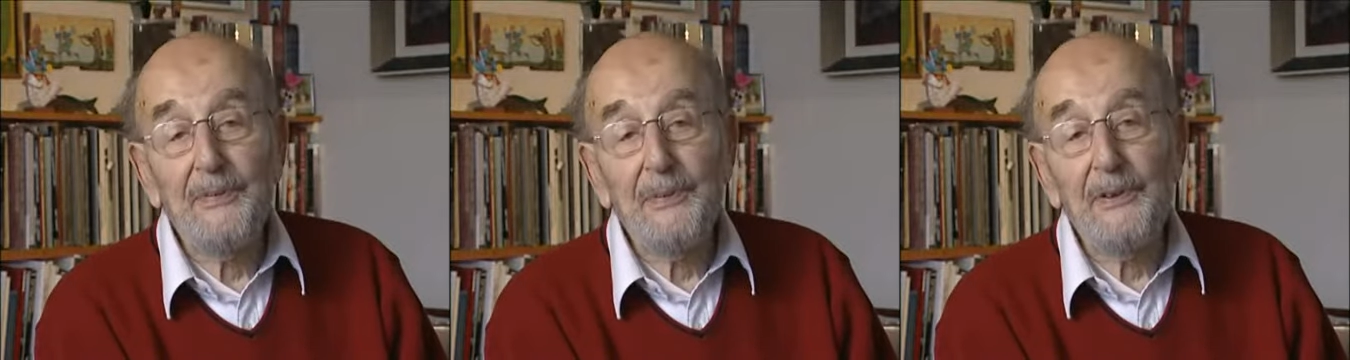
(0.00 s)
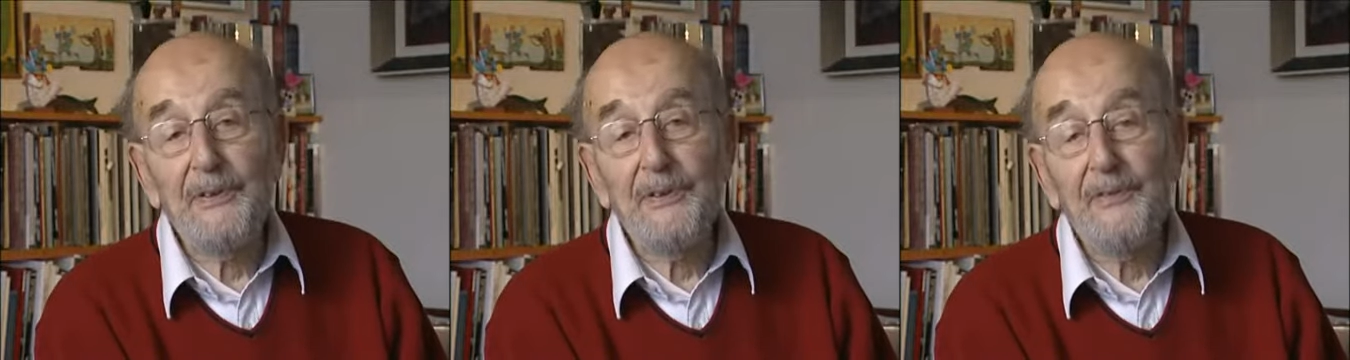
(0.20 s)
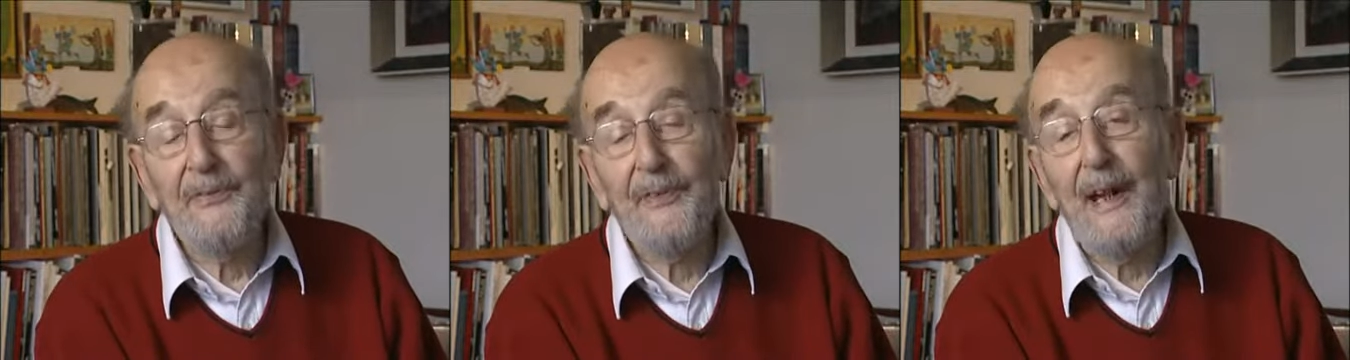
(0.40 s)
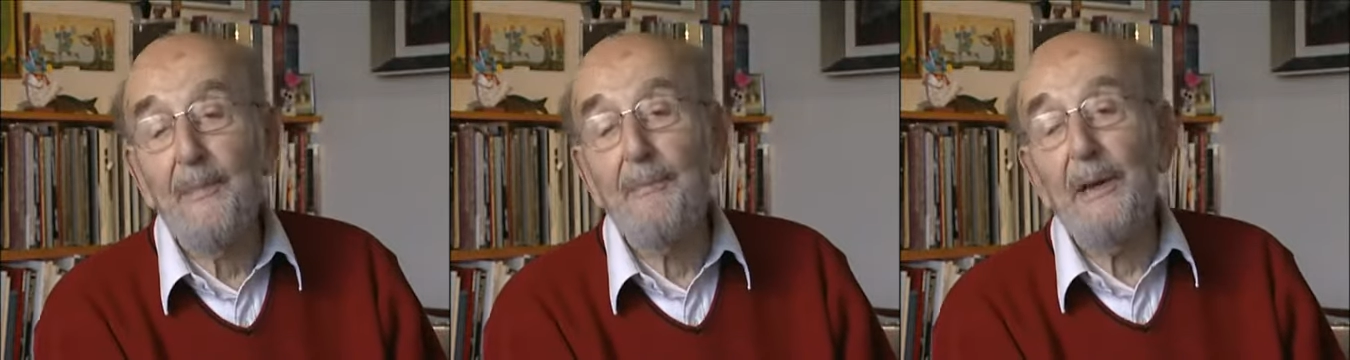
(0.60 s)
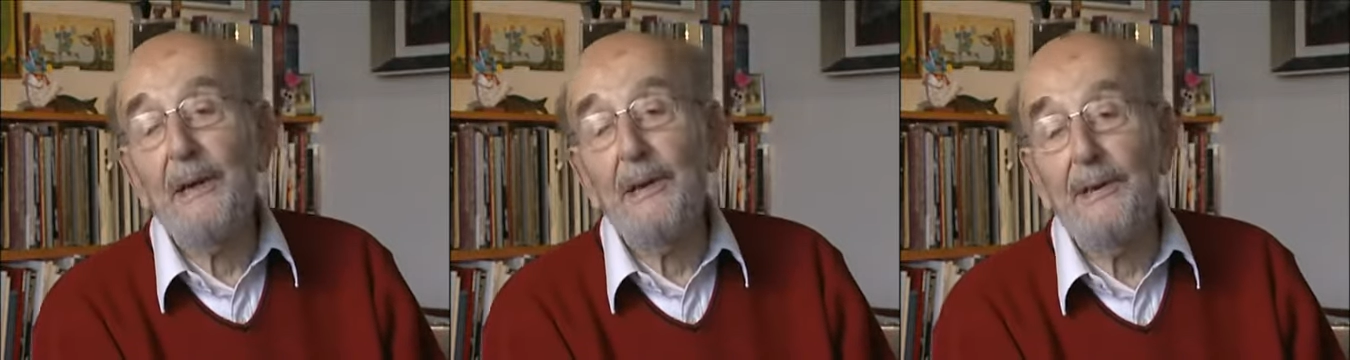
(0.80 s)
was
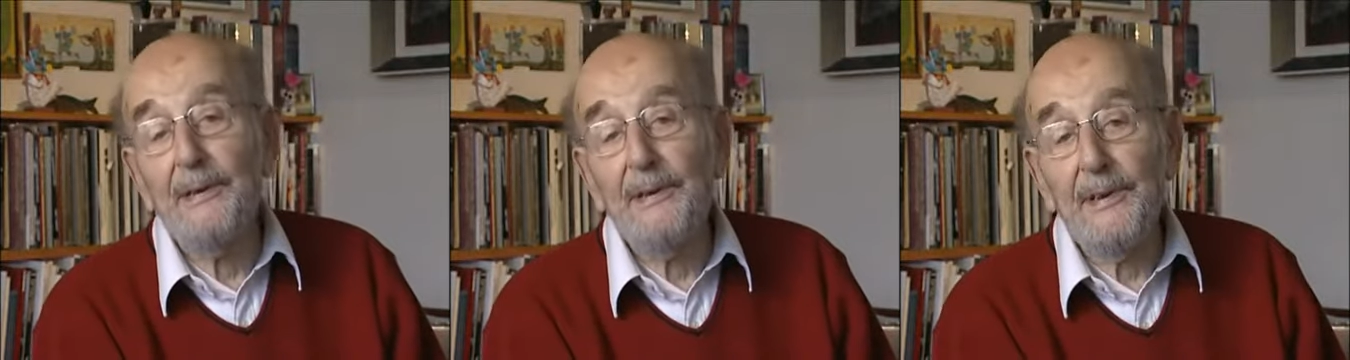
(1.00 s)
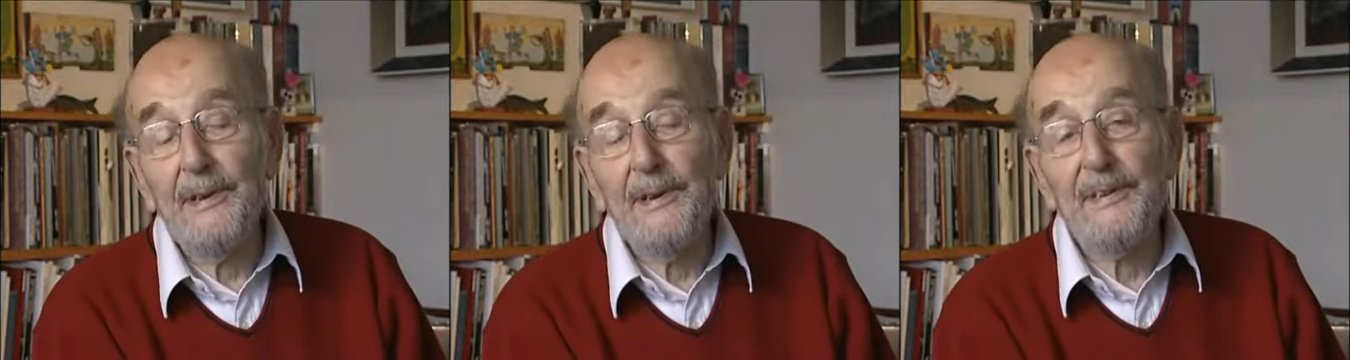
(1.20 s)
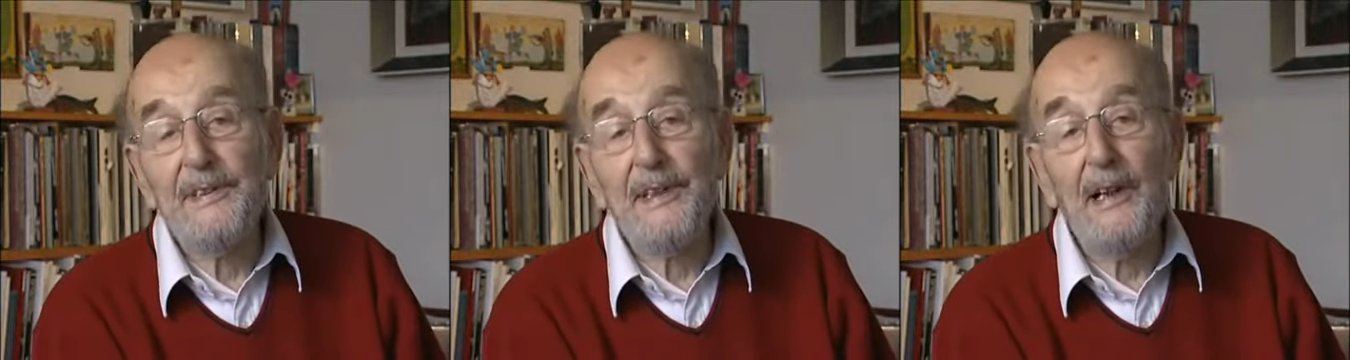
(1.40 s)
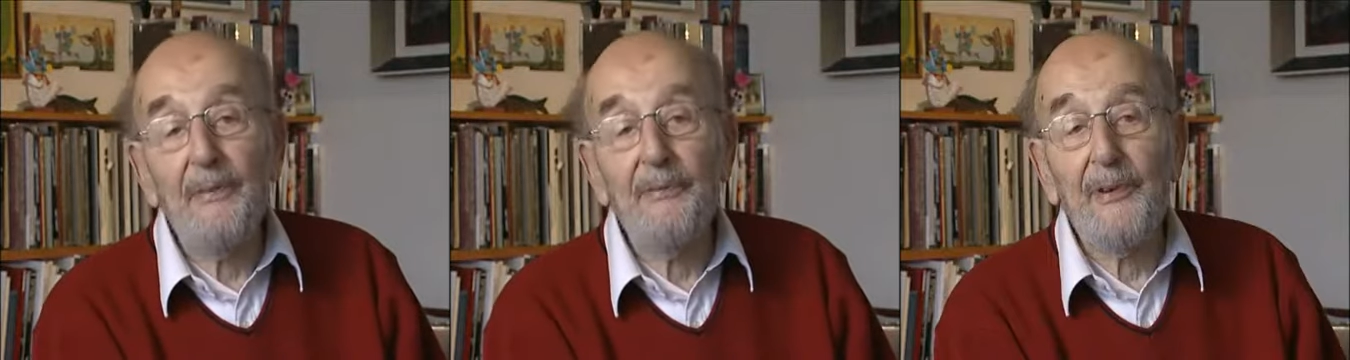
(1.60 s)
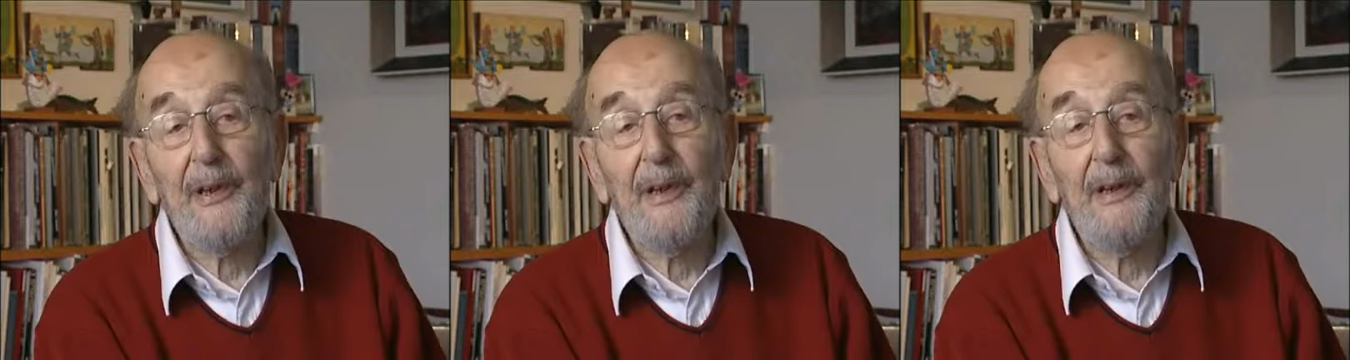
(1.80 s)
Fleming, the
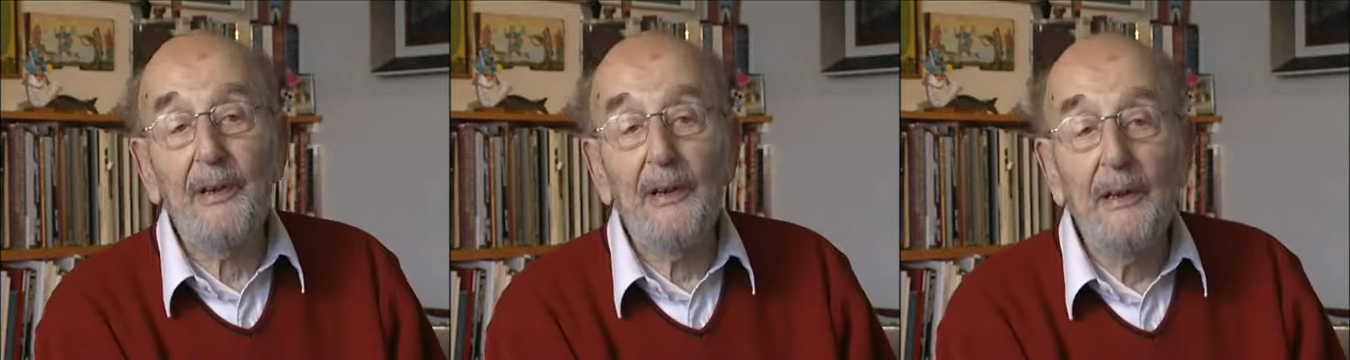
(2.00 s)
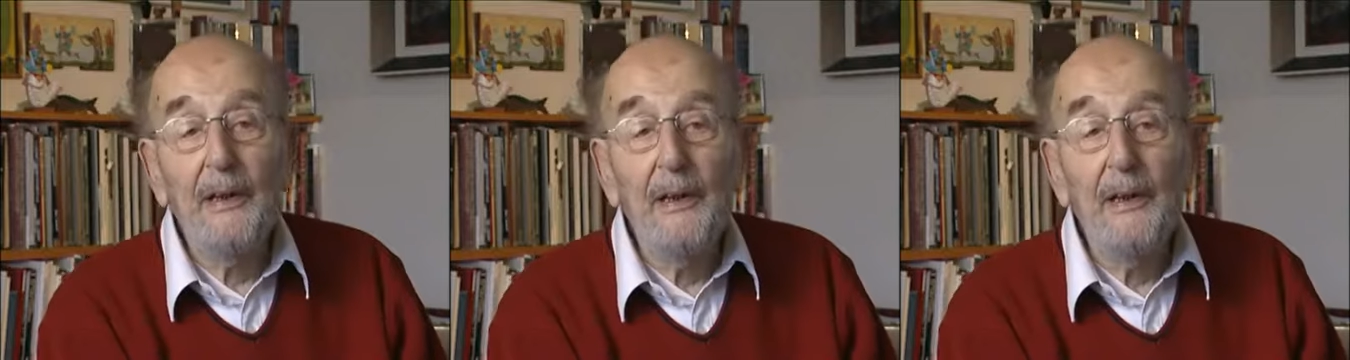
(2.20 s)
discoverer